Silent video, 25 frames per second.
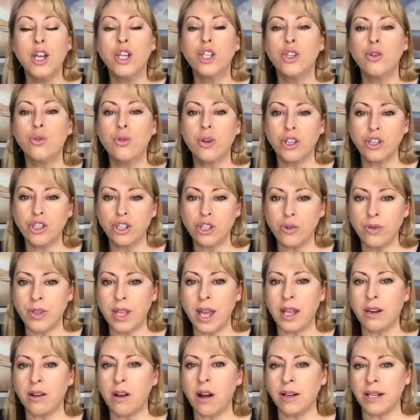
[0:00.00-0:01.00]
You can do
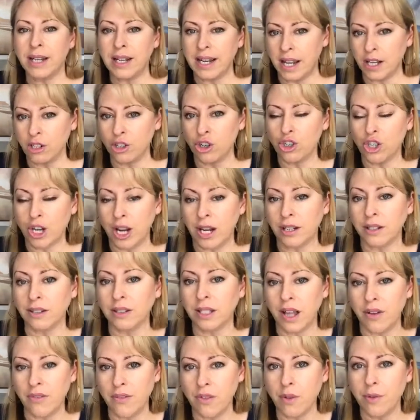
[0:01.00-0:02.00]
that on an energetic
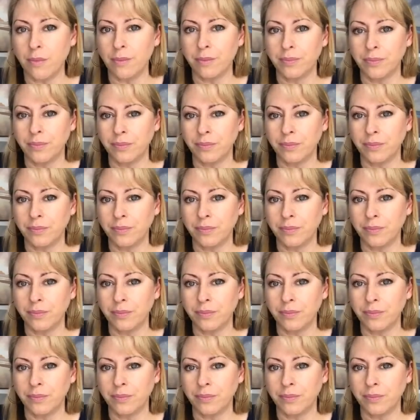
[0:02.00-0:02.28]
level.